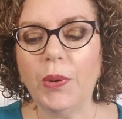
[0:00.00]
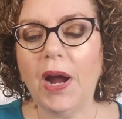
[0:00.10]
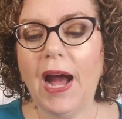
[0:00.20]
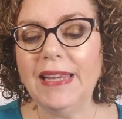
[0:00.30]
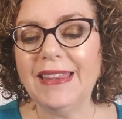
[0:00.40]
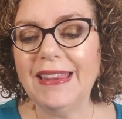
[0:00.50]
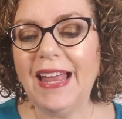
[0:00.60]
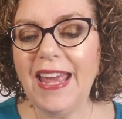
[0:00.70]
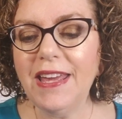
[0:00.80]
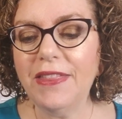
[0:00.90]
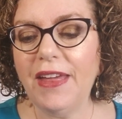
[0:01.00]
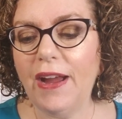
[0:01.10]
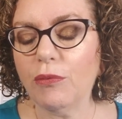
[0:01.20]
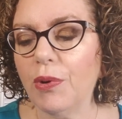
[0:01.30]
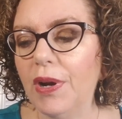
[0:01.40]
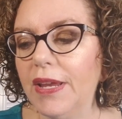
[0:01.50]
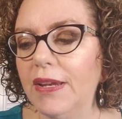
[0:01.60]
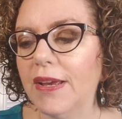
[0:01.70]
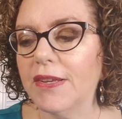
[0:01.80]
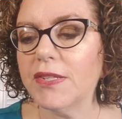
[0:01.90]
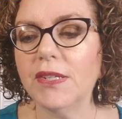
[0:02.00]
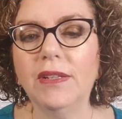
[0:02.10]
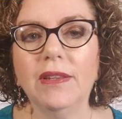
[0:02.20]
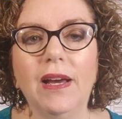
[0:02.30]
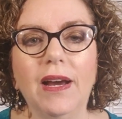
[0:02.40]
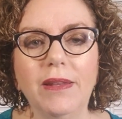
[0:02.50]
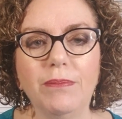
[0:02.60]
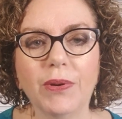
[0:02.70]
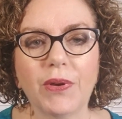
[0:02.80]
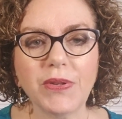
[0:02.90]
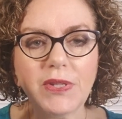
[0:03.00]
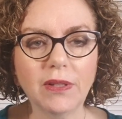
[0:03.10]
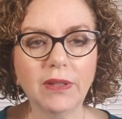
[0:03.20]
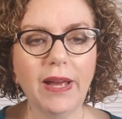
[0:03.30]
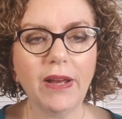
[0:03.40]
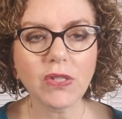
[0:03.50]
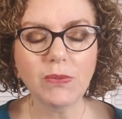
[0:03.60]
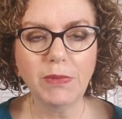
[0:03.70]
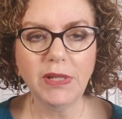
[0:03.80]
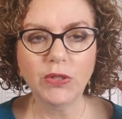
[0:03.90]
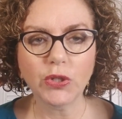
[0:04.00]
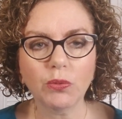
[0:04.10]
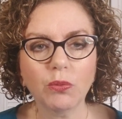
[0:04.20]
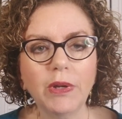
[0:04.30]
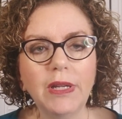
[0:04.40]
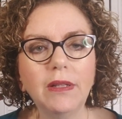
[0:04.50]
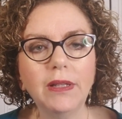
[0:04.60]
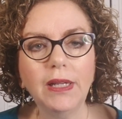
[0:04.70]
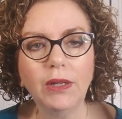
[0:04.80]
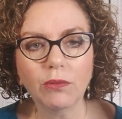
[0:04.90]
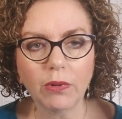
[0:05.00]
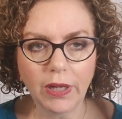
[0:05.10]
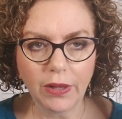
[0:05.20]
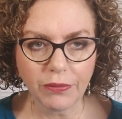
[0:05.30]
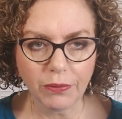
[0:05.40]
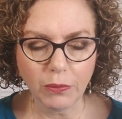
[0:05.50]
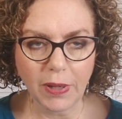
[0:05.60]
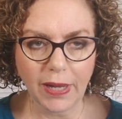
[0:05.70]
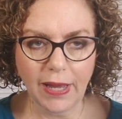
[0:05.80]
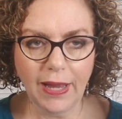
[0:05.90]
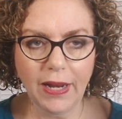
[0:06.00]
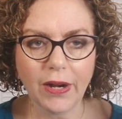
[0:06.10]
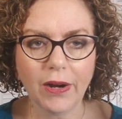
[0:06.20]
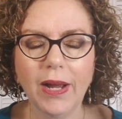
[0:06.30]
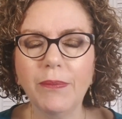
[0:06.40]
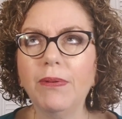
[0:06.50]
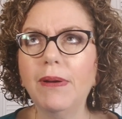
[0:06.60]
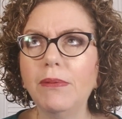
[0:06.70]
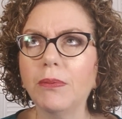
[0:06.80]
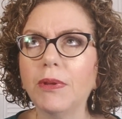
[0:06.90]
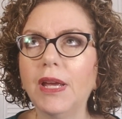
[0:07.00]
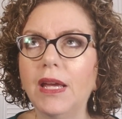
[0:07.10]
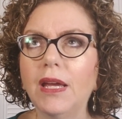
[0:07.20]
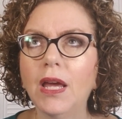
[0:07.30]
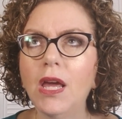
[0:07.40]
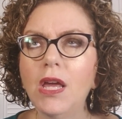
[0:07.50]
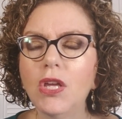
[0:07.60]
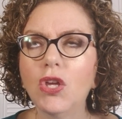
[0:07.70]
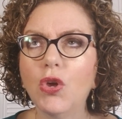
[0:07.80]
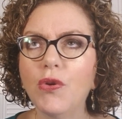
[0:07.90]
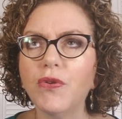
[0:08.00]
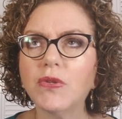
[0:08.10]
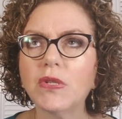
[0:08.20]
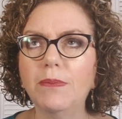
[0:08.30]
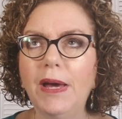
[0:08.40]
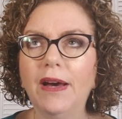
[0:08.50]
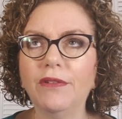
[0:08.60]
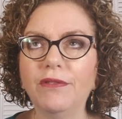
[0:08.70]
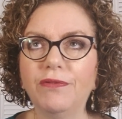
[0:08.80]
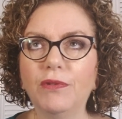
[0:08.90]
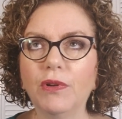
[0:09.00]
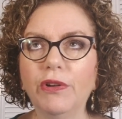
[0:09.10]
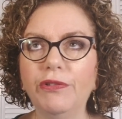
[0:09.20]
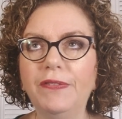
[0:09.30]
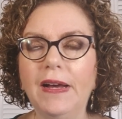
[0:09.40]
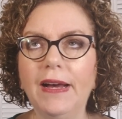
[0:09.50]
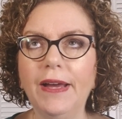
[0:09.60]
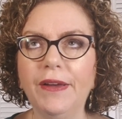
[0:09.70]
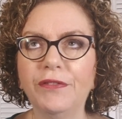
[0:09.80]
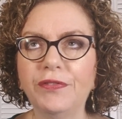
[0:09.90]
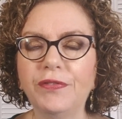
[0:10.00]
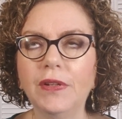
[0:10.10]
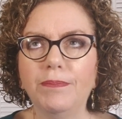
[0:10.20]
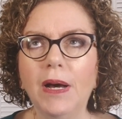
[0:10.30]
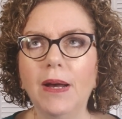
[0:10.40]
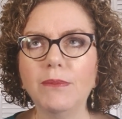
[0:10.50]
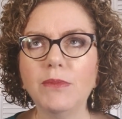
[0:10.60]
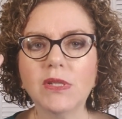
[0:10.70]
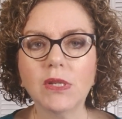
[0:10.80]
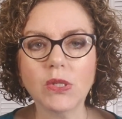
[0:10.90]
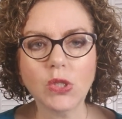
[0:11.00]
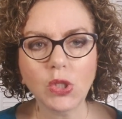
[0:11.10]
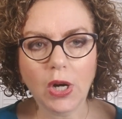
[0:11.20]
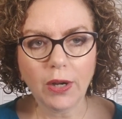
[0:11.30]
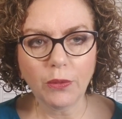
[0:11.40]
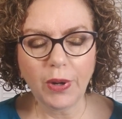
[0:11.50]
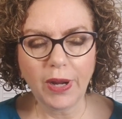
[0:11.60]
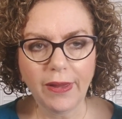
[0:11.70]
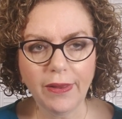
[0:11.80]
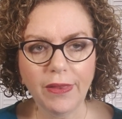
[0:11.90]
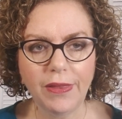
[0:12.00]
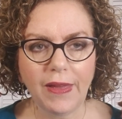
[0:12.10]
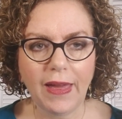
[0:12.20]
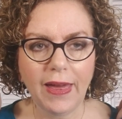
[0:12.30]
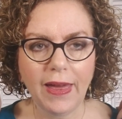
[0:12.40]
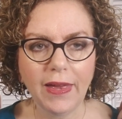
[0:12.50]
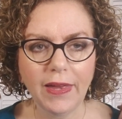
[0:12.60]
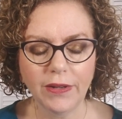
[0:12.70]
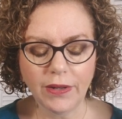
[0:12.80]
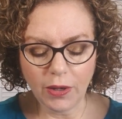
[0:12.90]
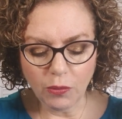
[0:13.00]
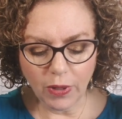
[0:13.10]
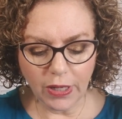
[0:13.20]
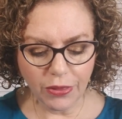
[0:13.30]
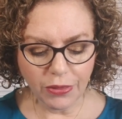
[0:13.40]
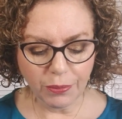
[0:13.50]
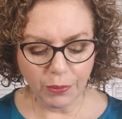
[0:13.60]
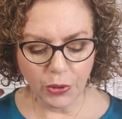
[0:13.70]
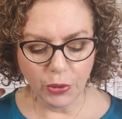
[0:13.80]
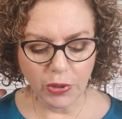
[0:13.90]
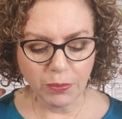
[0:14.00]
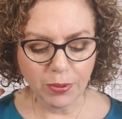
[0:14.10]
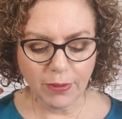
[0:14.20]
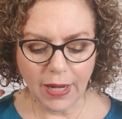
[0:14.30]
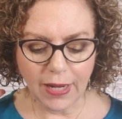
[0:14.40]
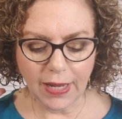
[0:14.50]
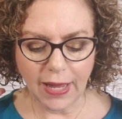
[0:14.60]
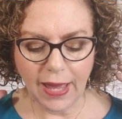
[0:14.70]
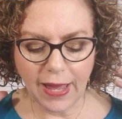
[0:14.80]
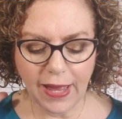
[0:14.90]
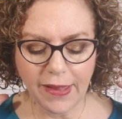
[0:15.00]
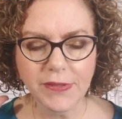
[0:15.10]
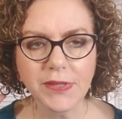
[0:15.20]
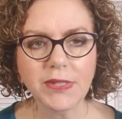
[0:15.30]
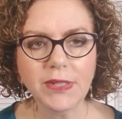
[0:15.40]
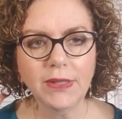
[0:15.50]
I like that runniness a lot because it allows me to really run it through my hair. I probably use about 4 or 5 pumps to start with, and I run it through with praying hands,